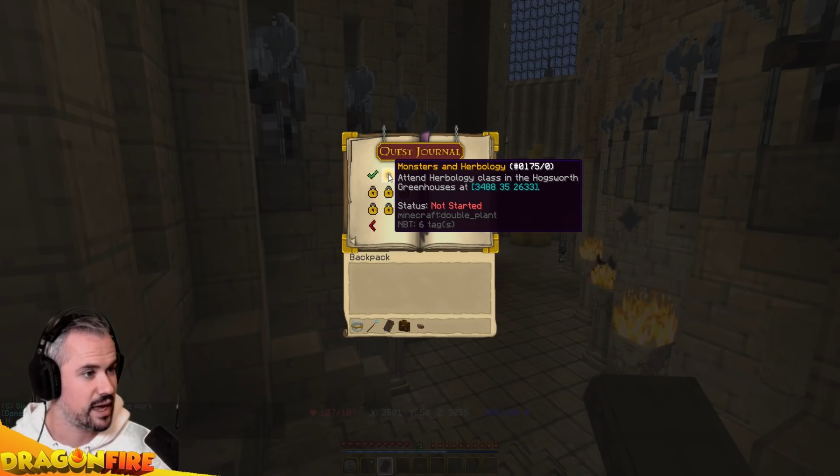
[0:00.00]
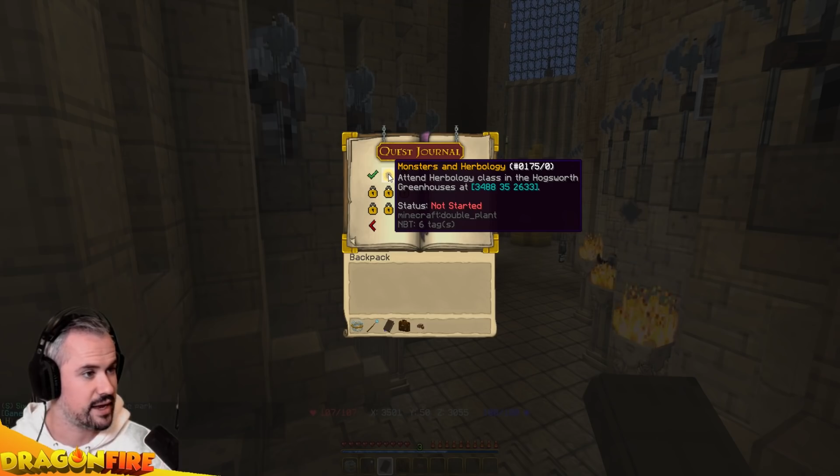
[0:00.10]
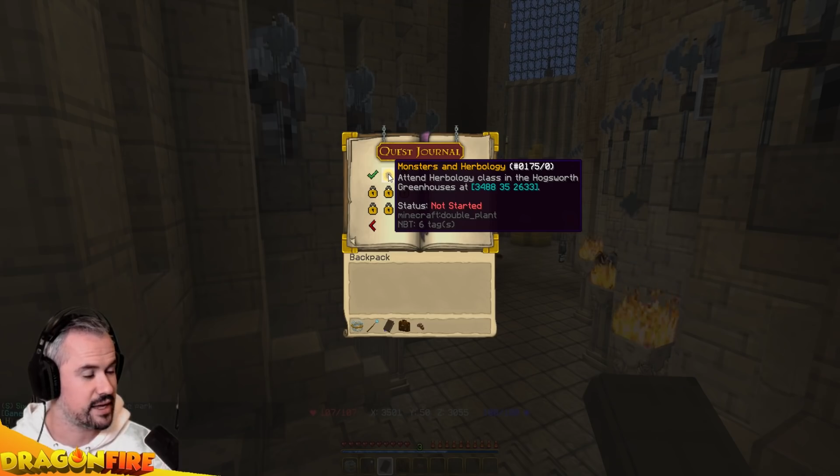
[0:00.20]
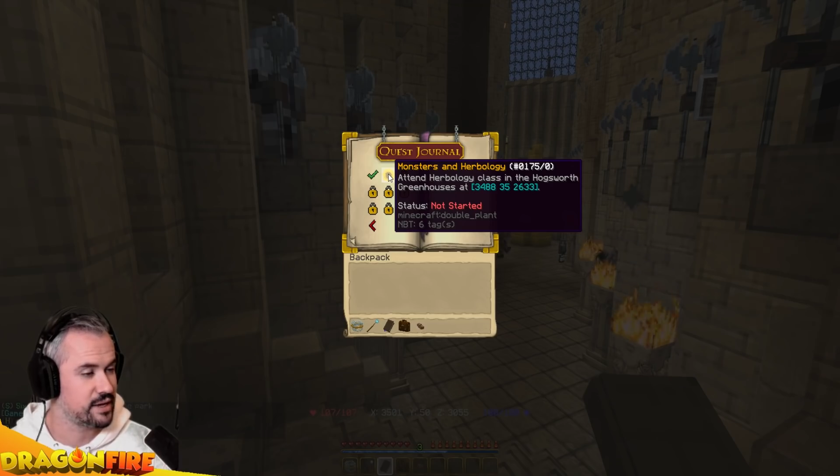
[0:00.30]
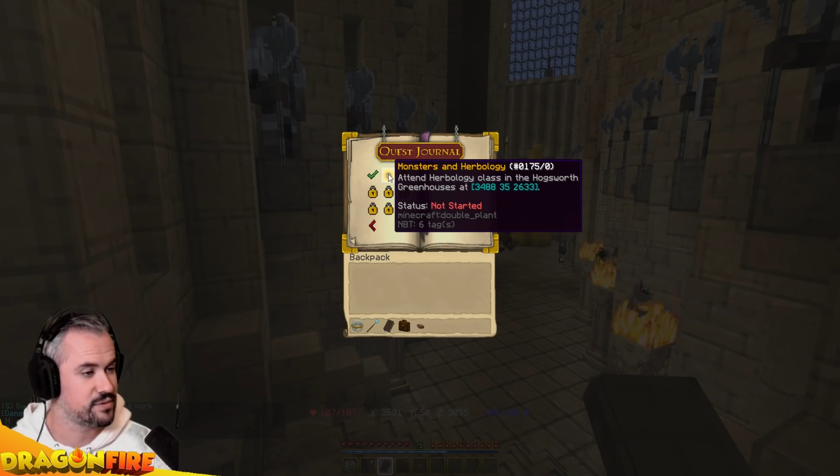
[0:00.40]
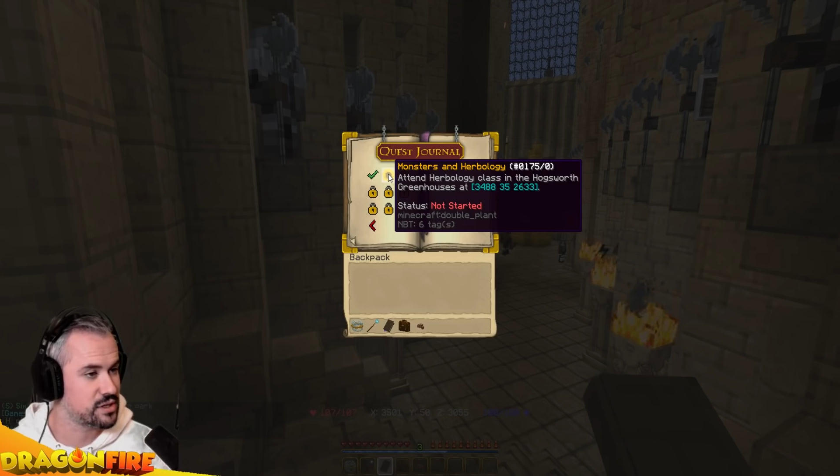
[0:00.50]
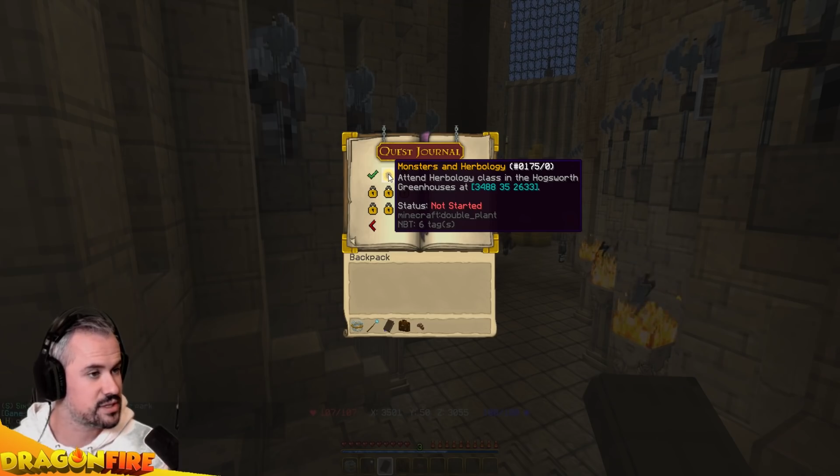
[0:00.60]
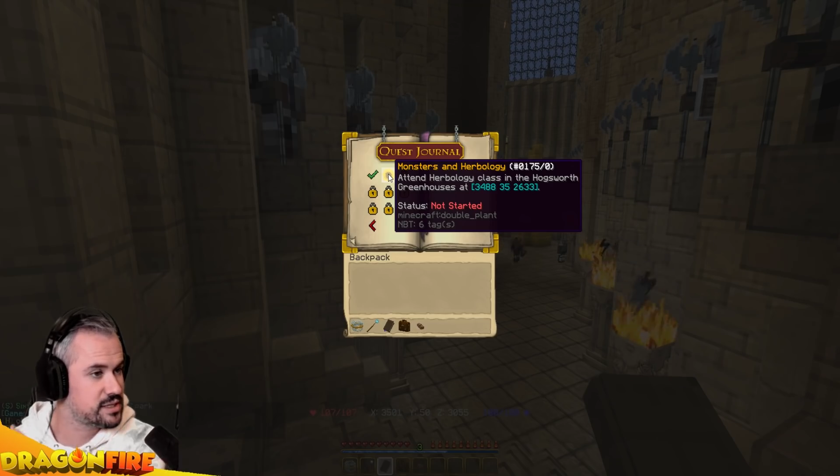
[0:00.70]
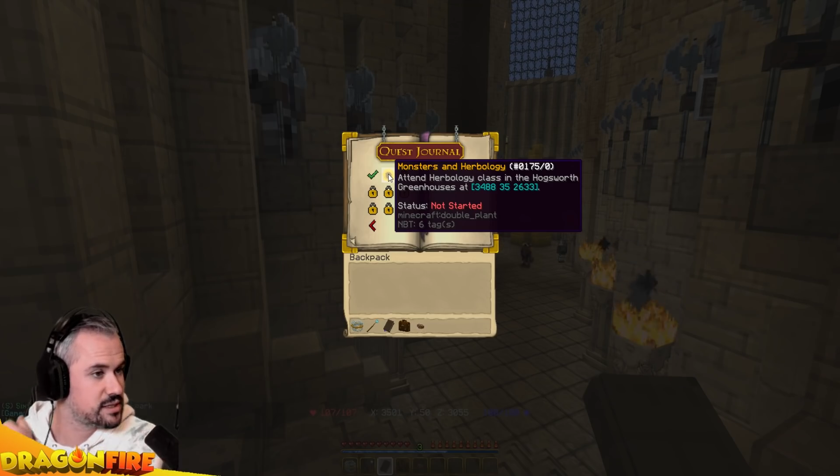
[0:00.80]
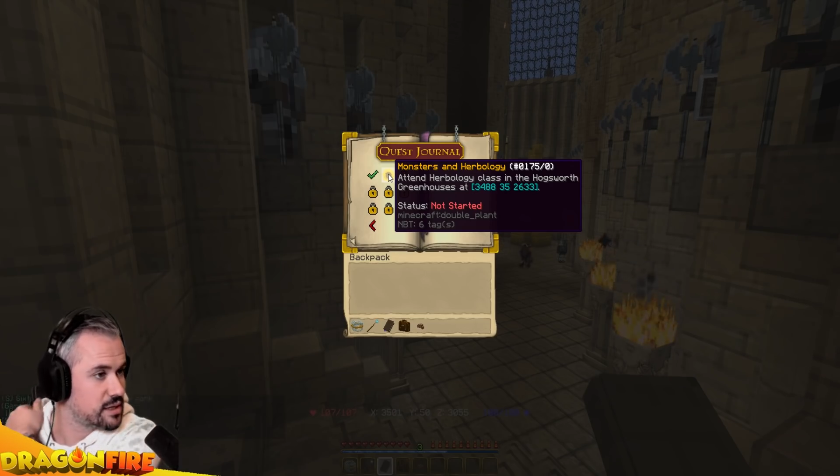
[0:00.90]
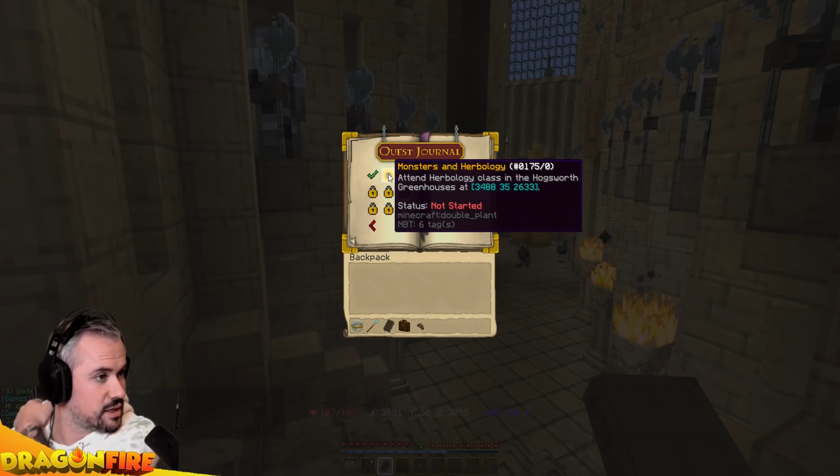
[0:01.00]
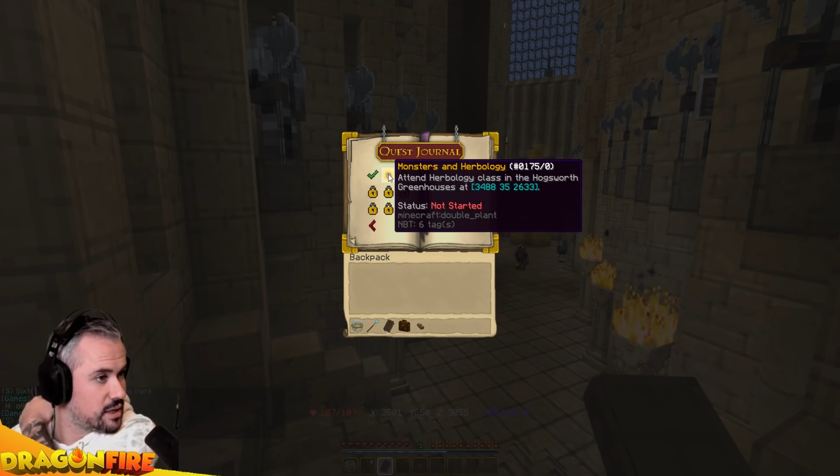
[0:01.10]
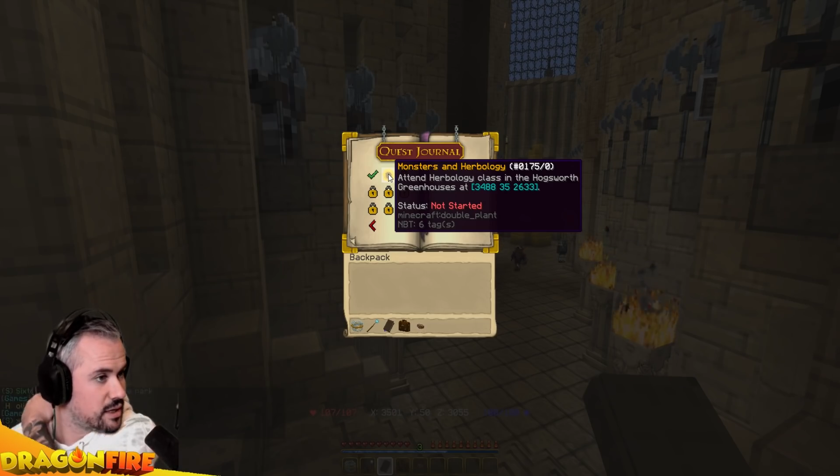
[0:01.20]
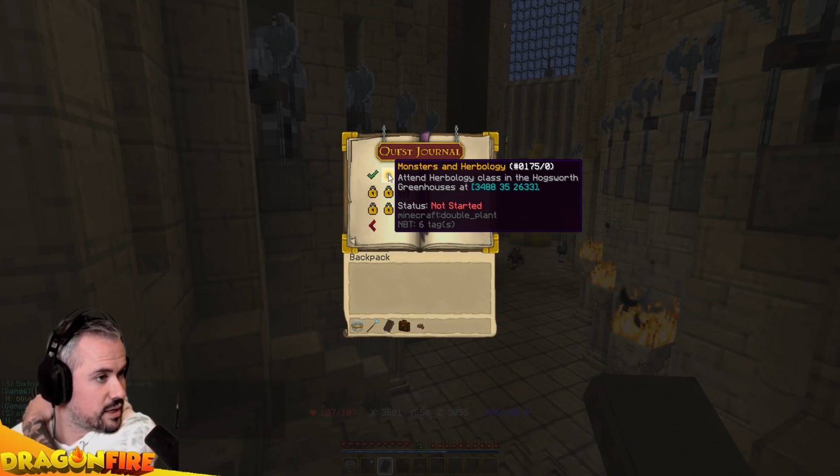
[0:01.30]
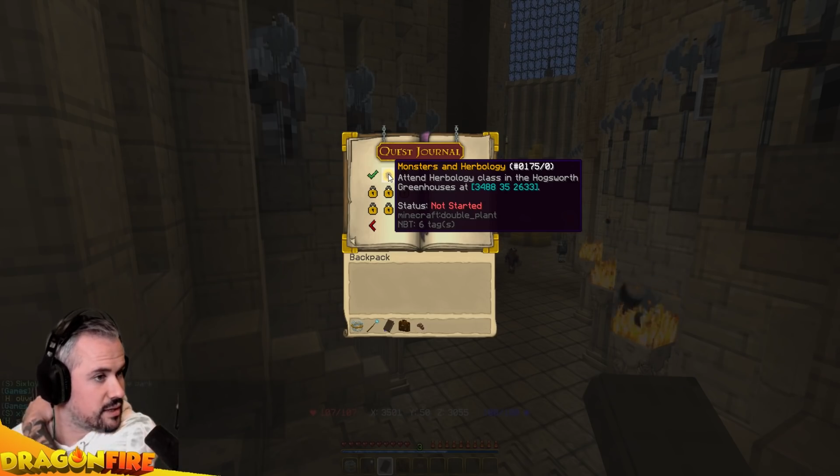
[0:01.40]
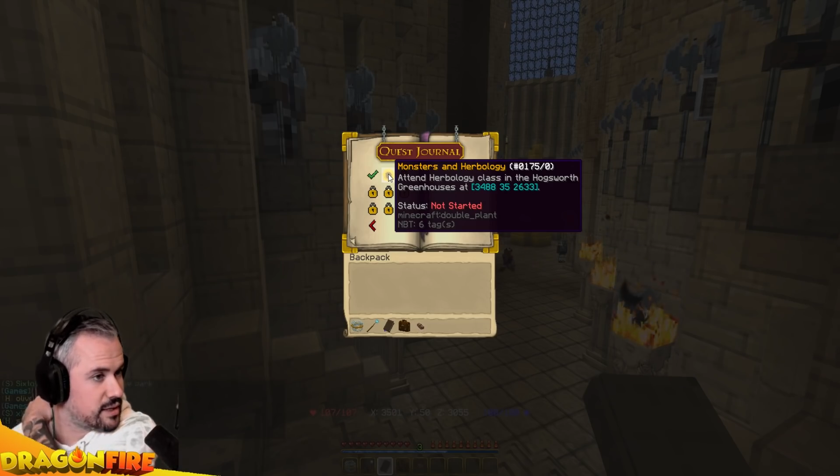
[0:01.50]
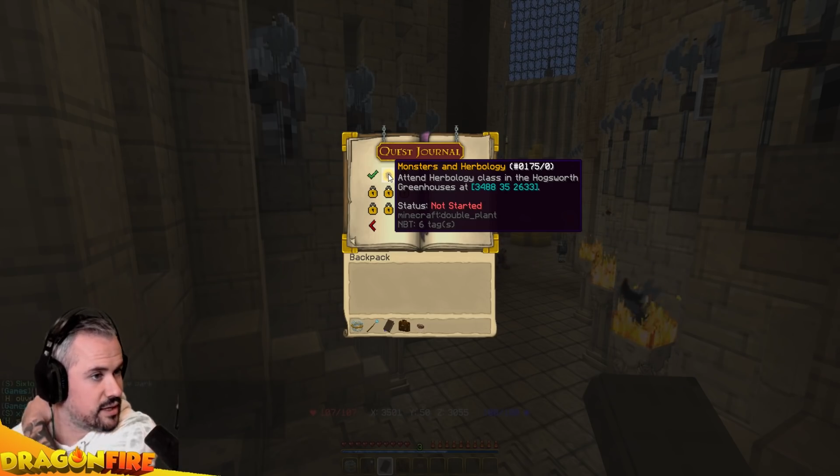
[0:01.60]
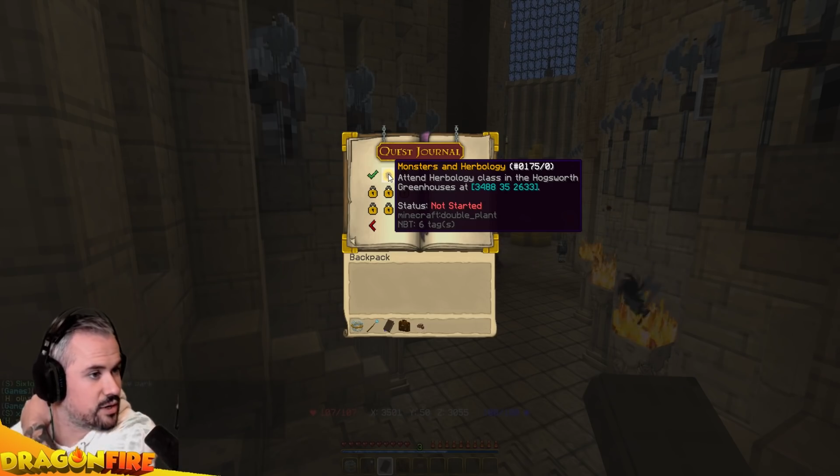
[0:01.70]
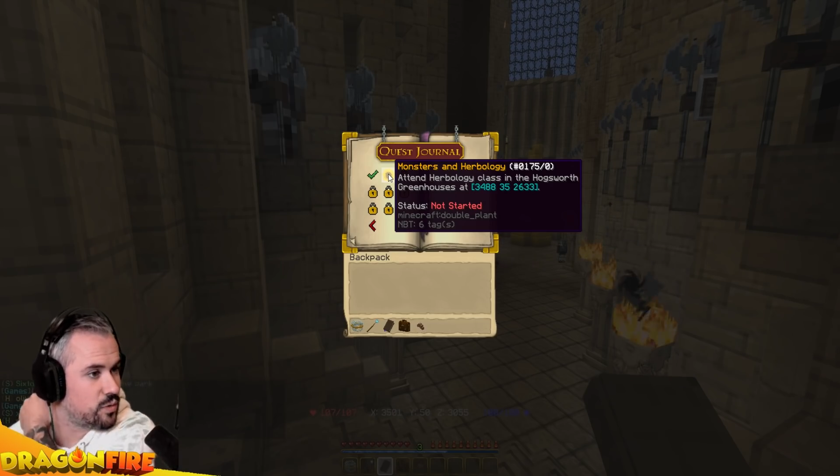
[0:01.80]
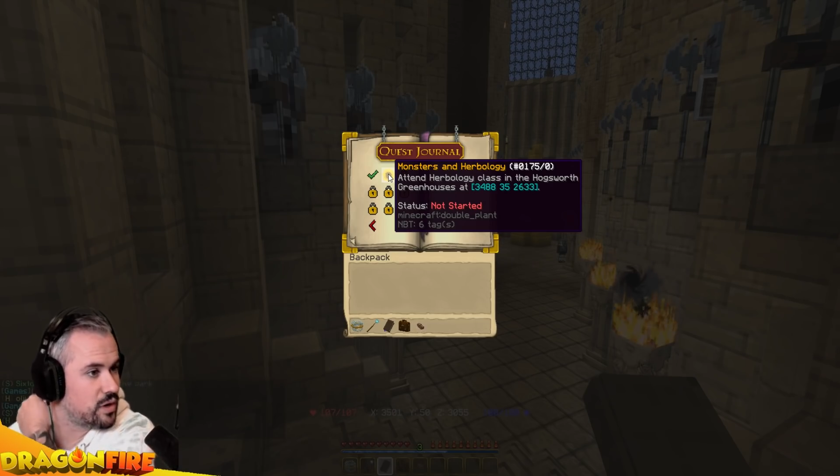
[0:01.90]
and it gives us
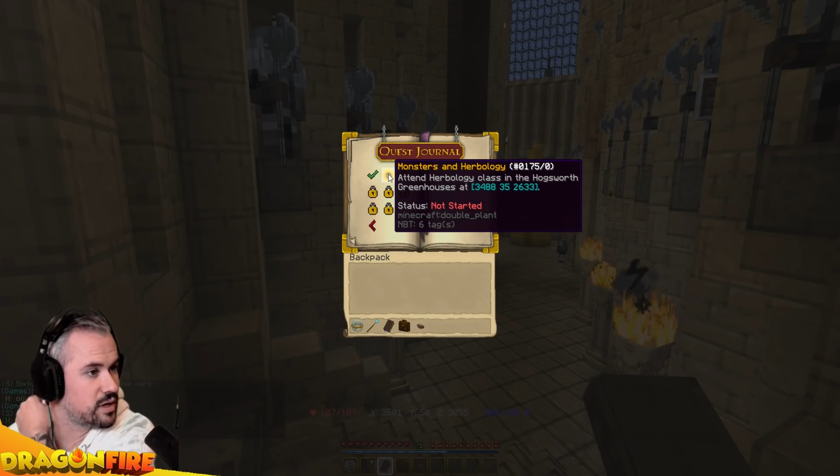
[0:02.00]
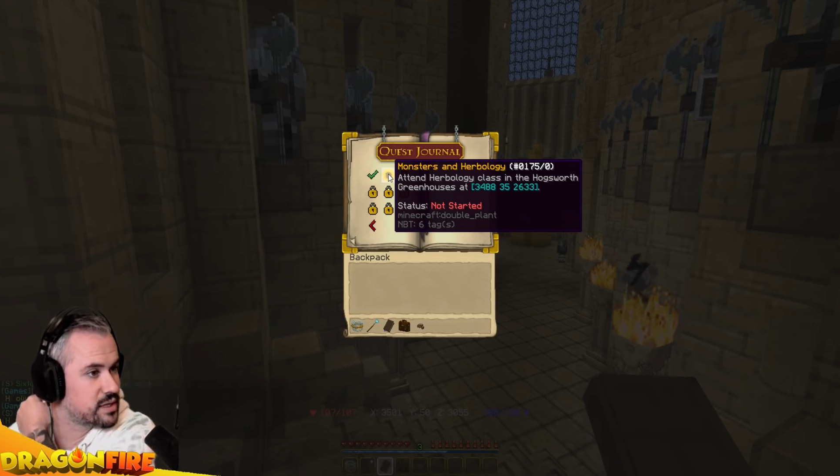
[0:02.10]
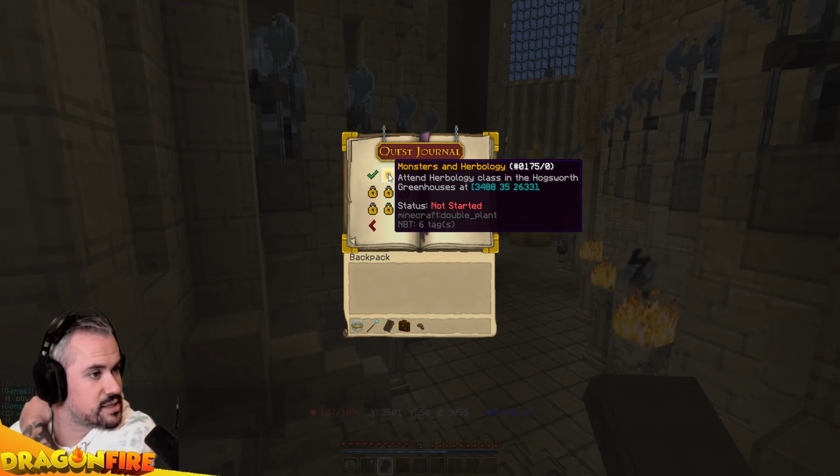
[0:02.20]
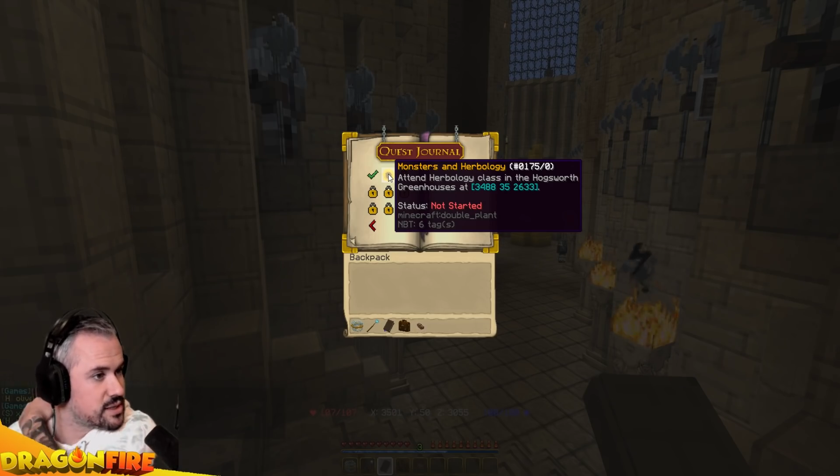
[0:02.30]
the coordinates.